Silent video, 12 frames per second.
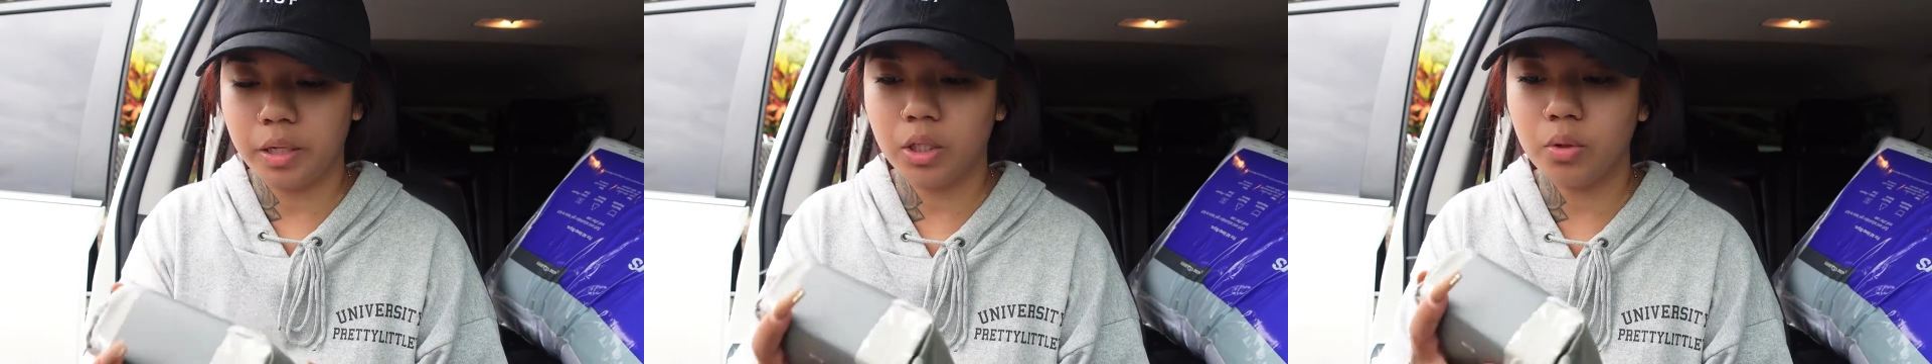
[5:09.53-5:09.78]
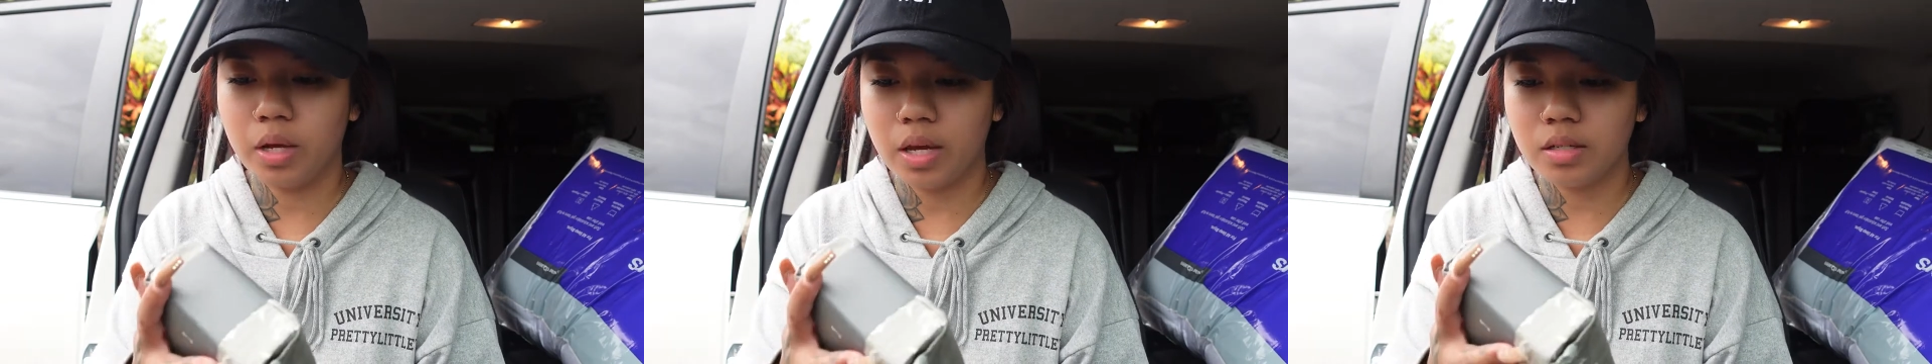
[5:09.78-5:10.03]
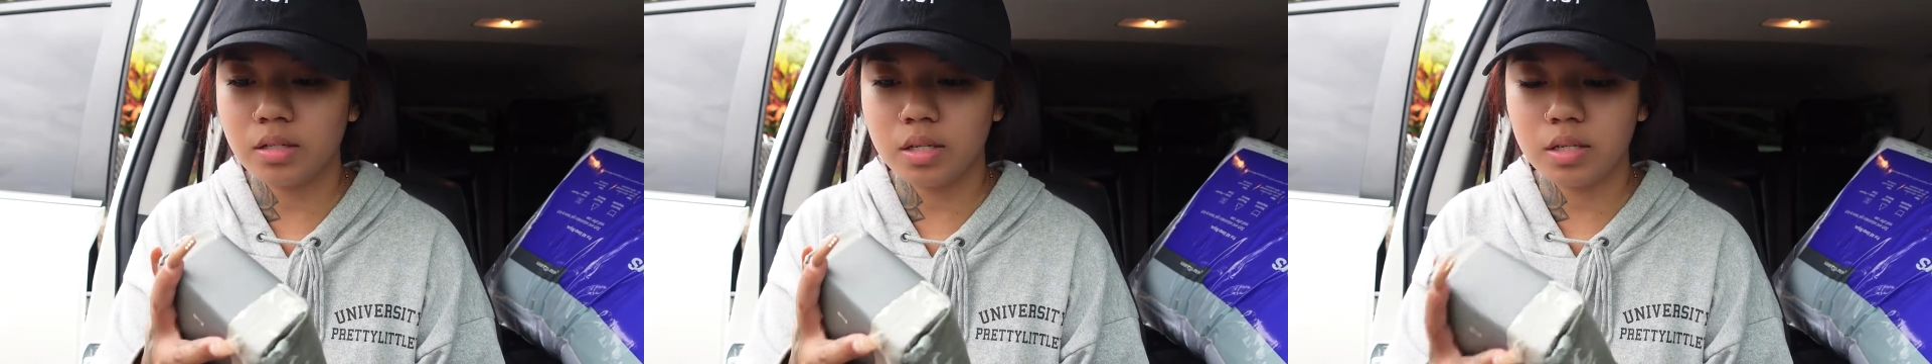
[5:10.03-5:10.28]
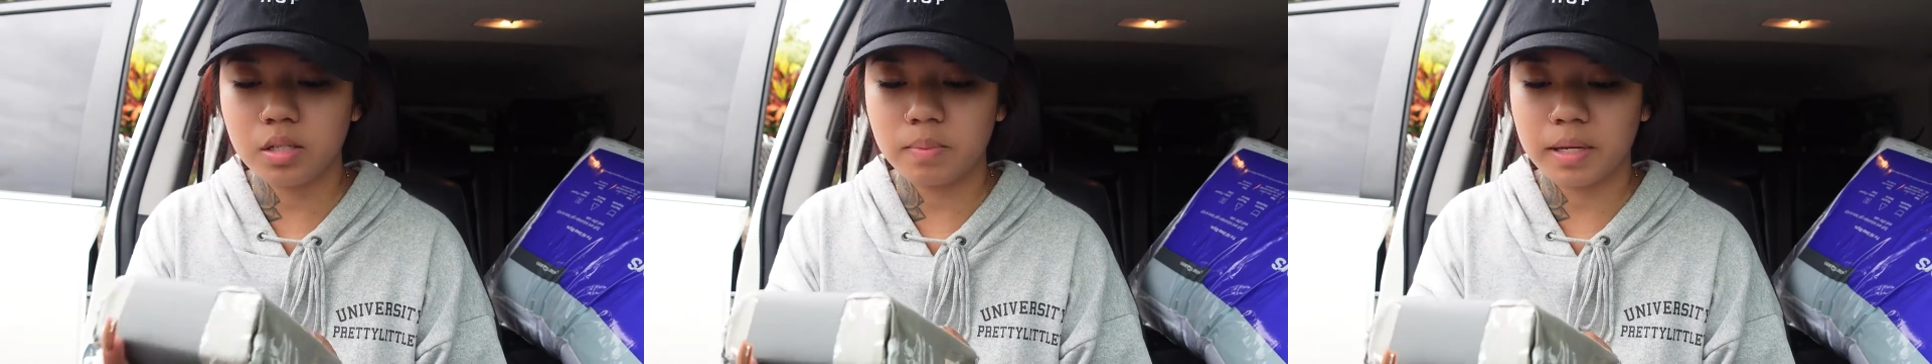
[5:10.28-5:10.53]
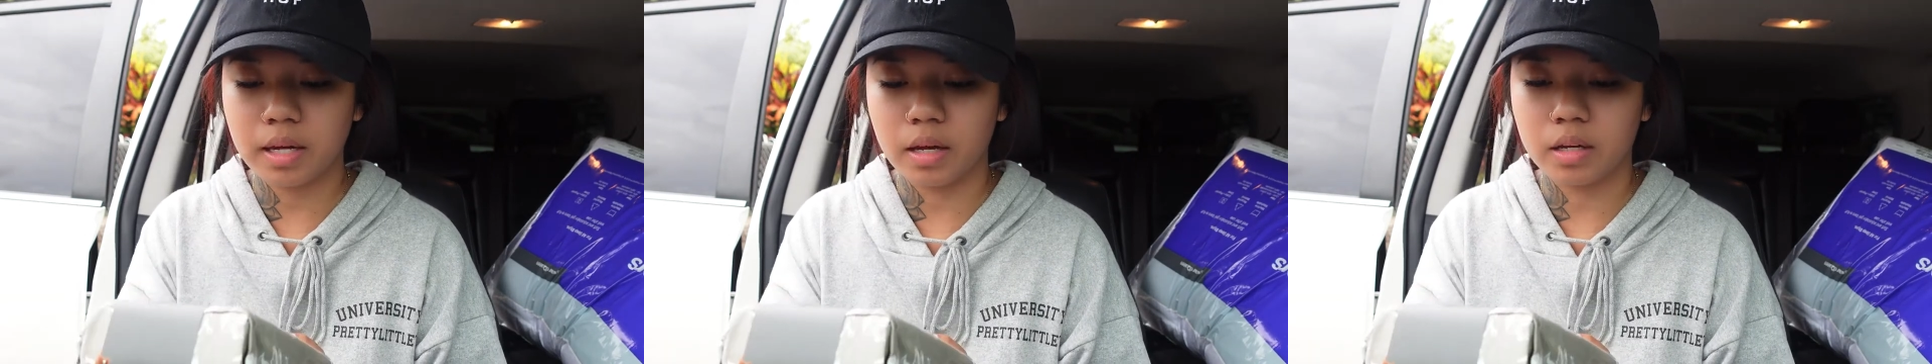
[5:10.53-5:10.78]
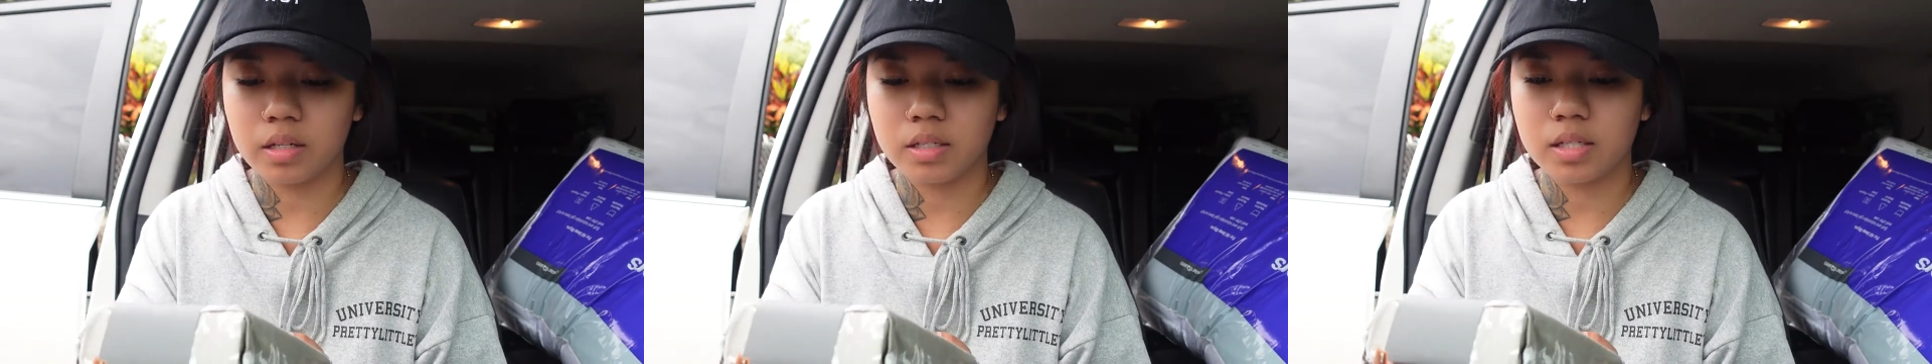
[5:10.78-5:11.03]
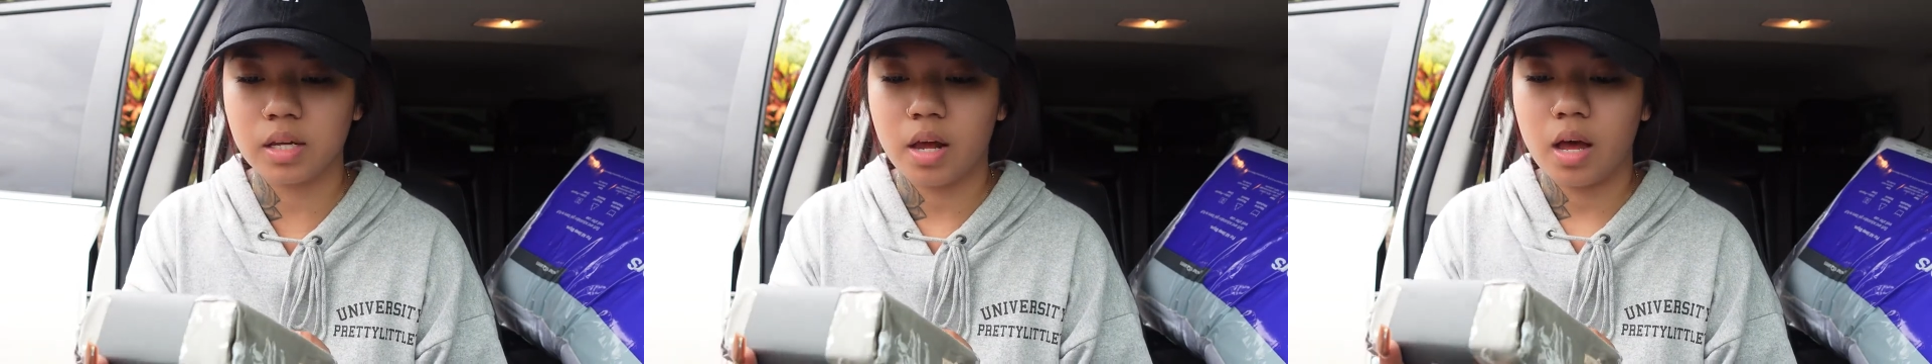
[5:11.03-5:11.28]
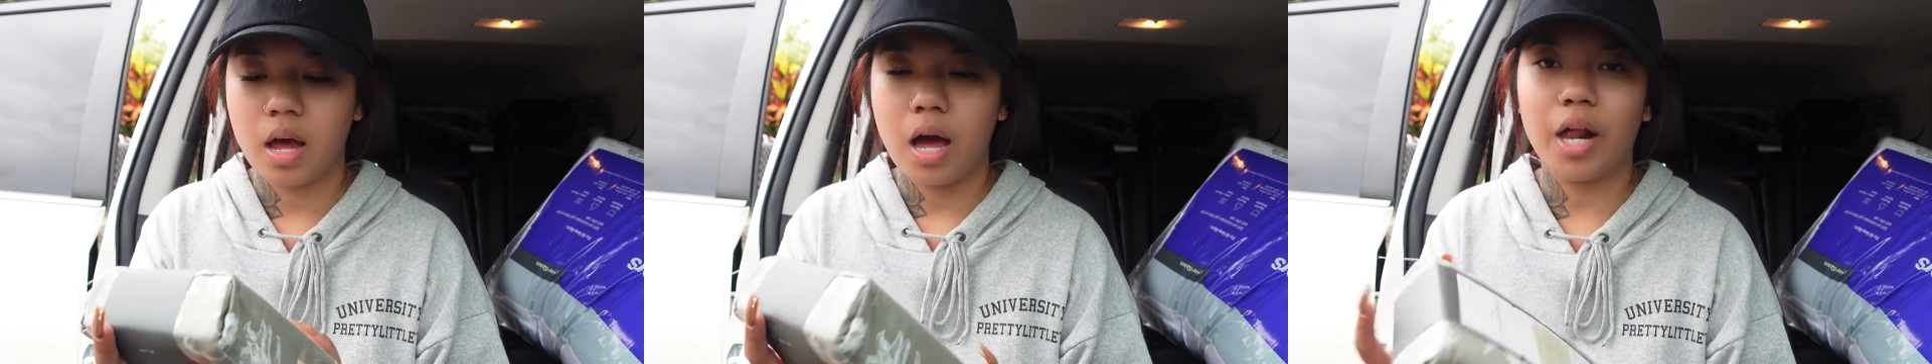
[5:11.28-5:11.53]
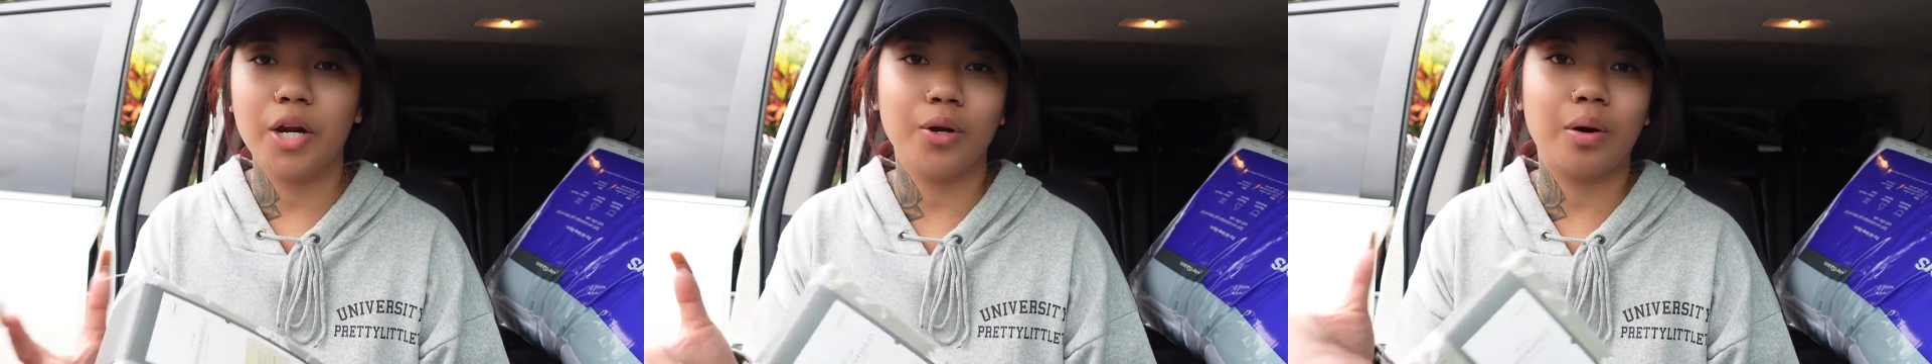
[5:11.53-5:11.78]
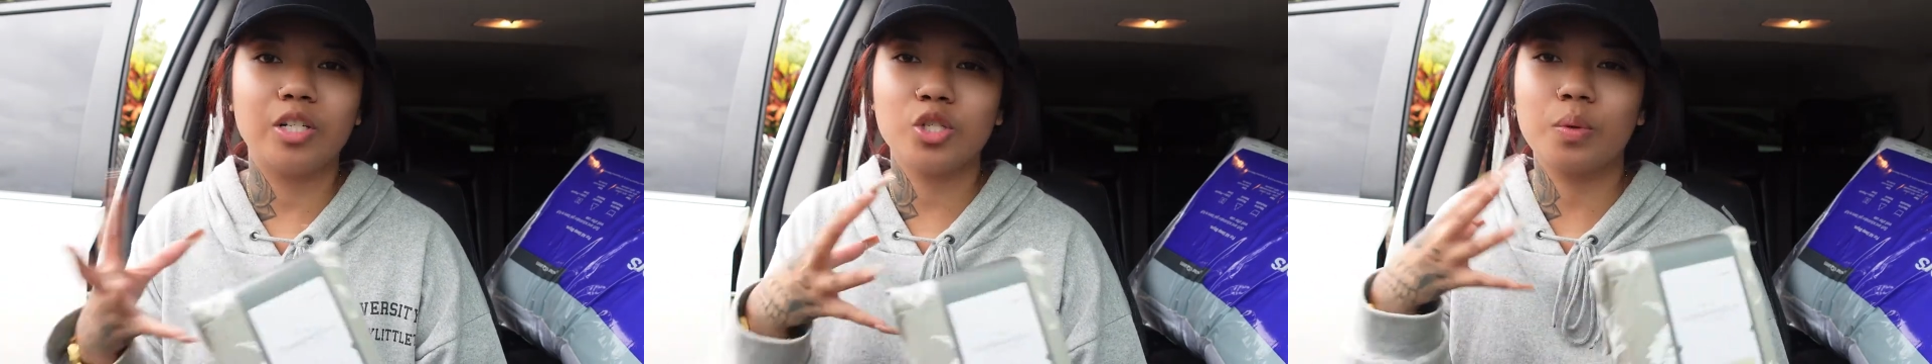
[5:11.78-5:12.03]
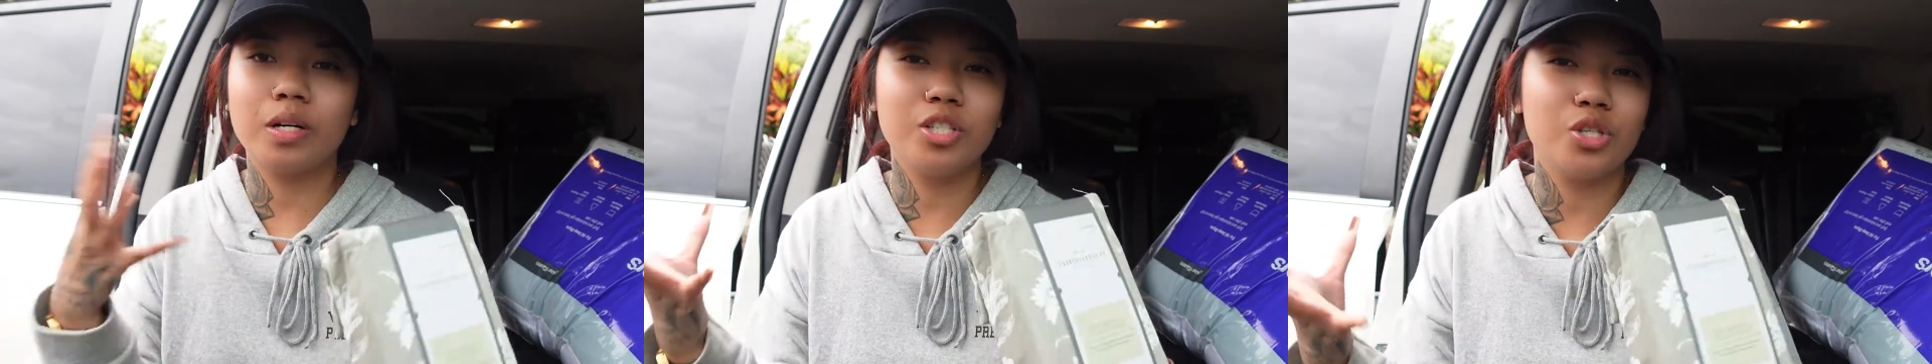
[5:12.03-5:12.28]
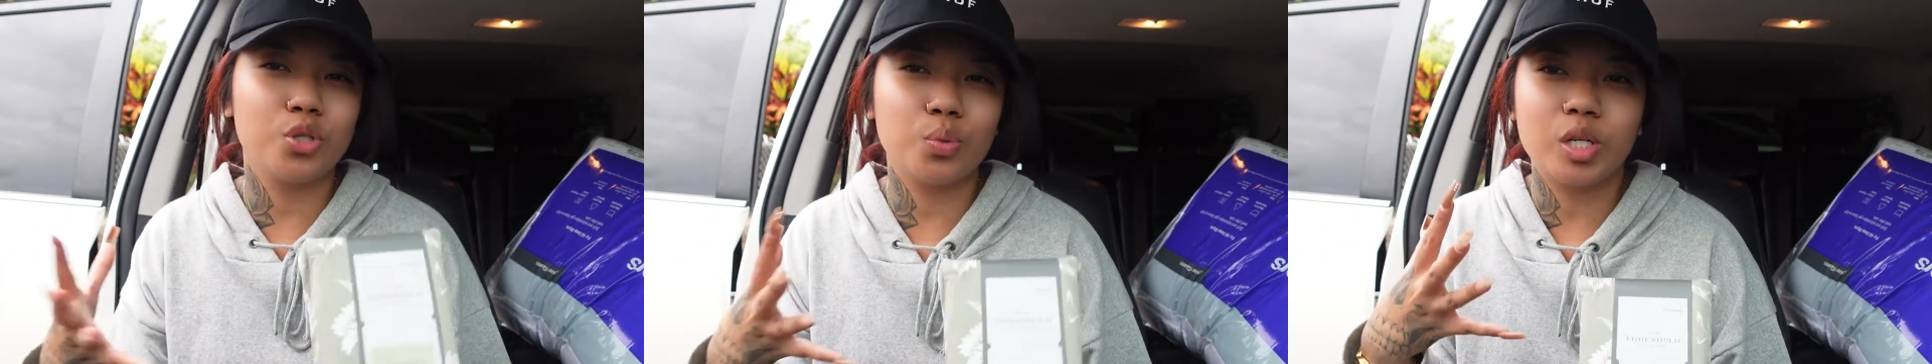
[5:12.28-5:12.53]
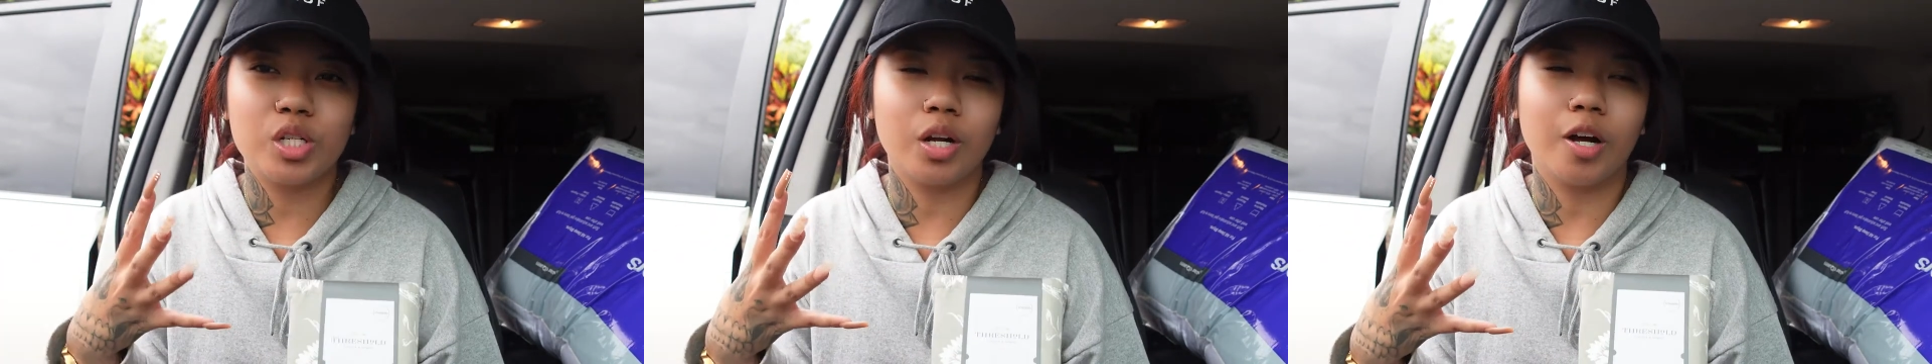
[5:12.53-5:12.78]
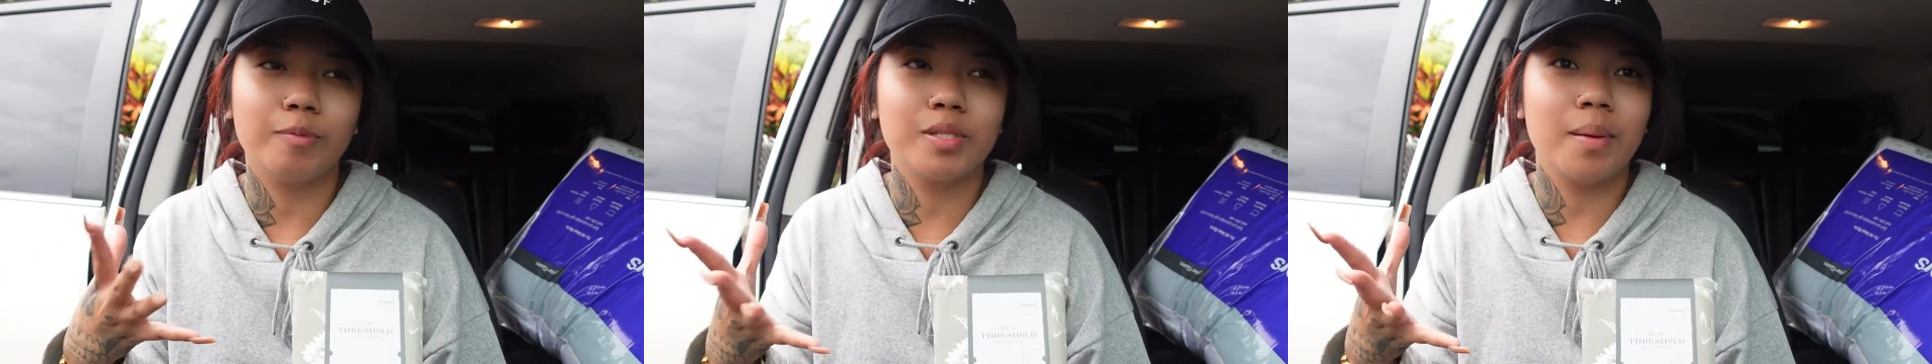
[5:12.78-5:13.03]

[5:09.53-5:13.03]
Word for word: pillowcases because, I don't know, I just wanted to switch it up.